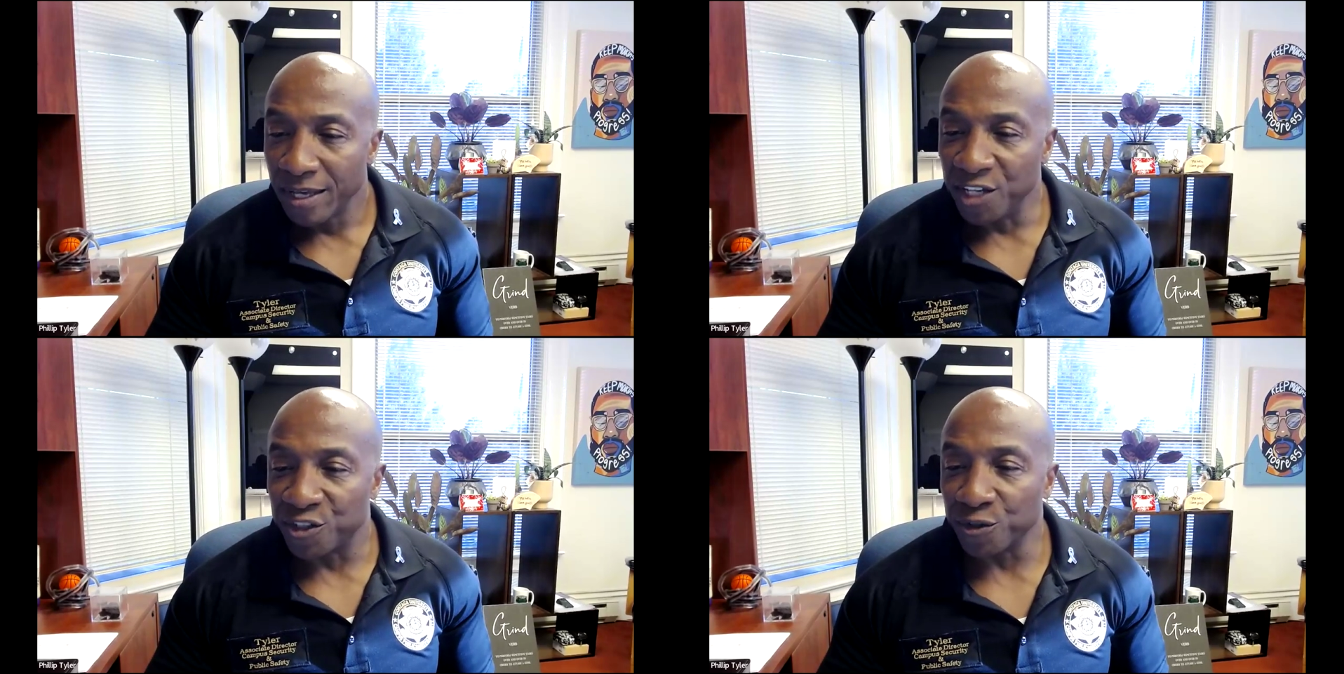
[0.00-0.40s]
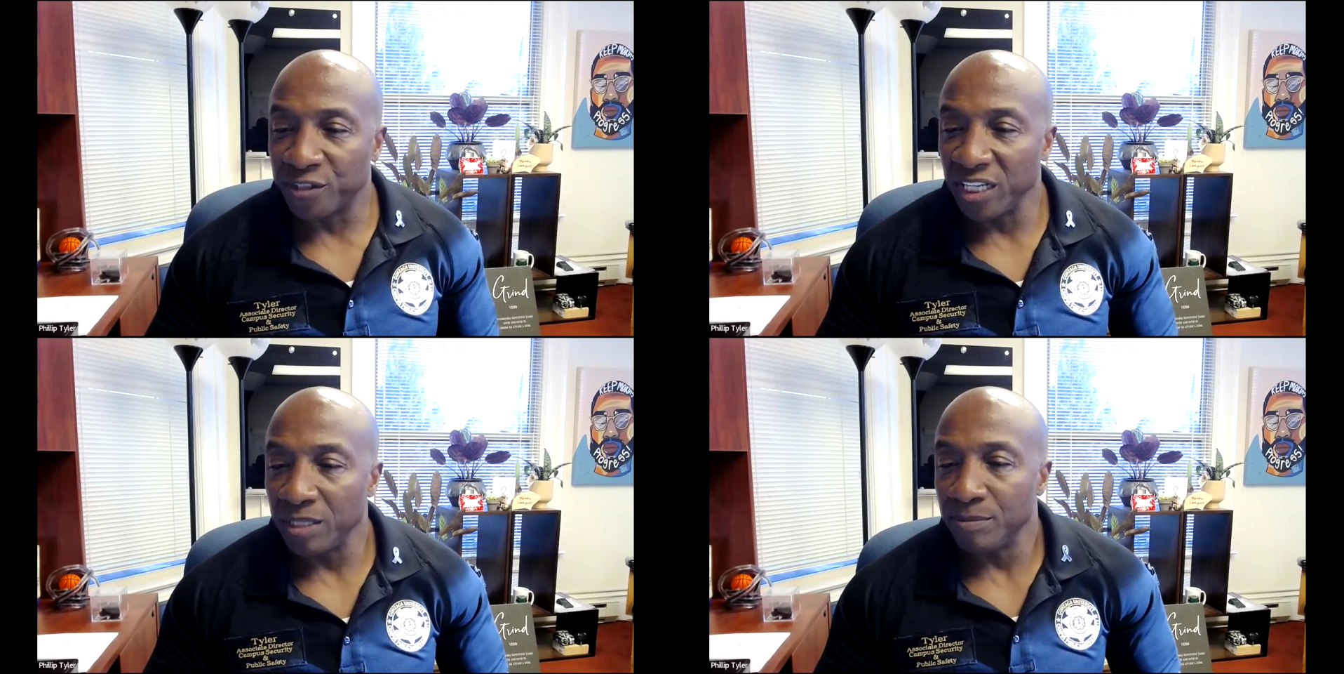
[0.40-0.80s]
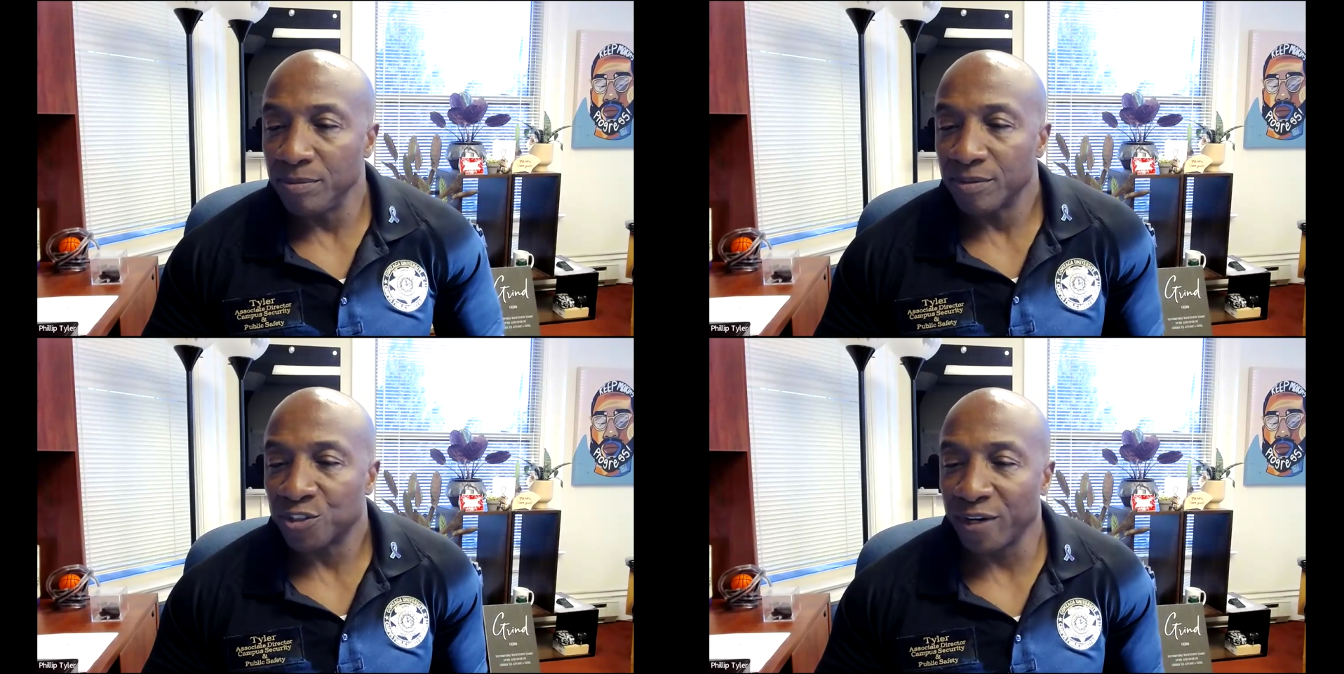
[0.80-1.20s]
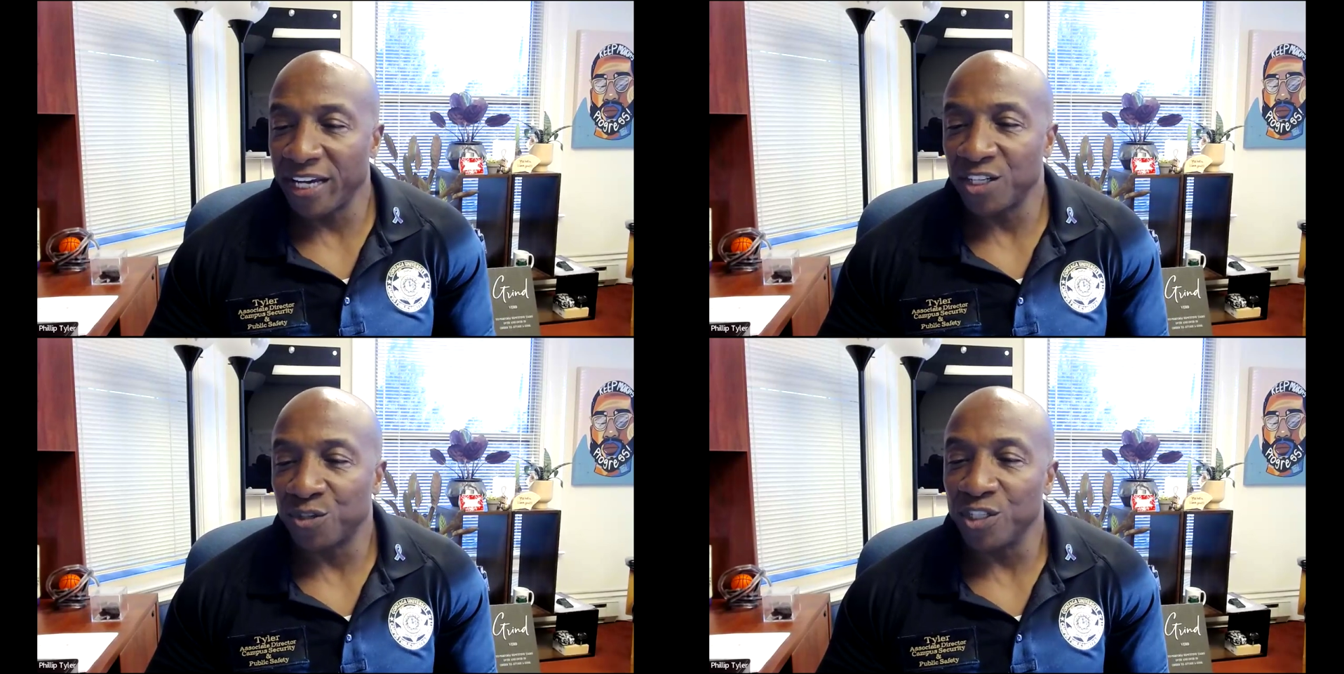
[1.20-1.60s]
Is your team
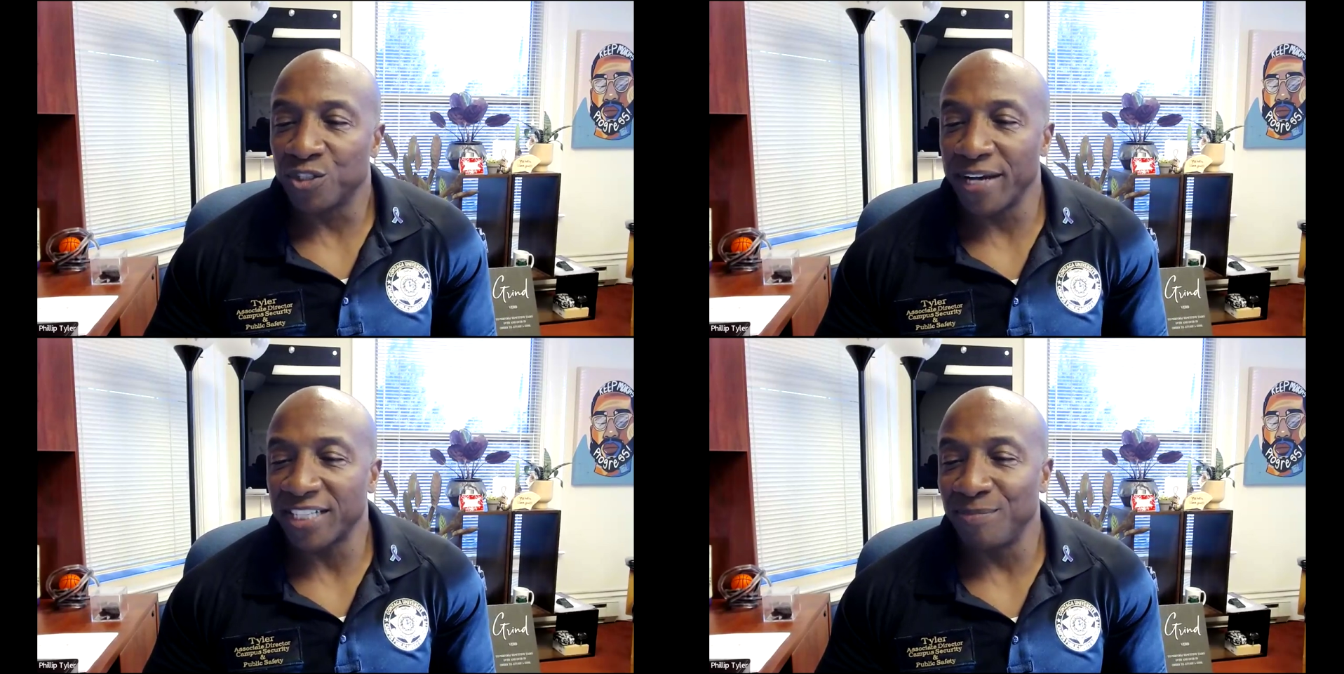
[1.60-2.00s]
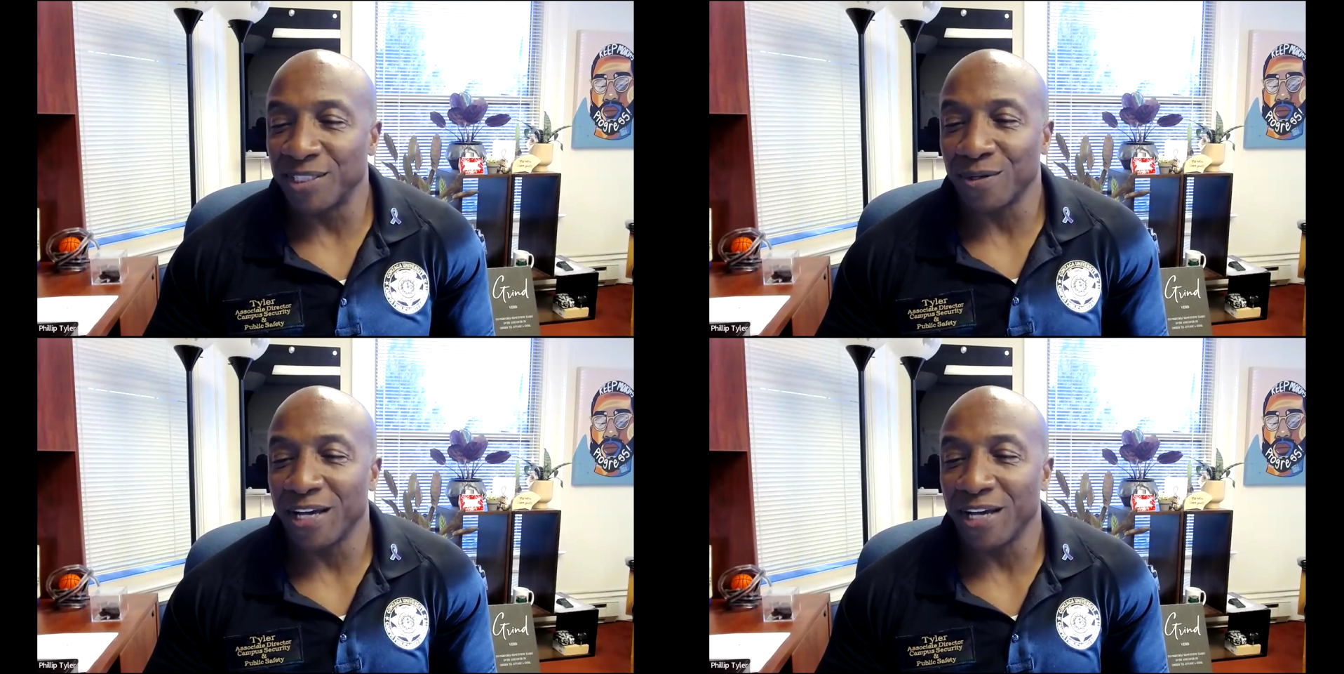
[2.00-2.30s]
trained to address mental